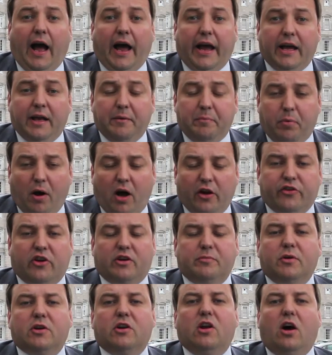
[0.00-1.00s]
Hi,
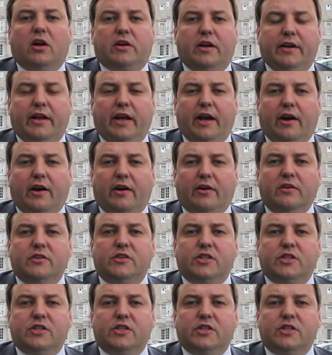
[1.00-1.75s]
Pádraig Mac Lochlainn here,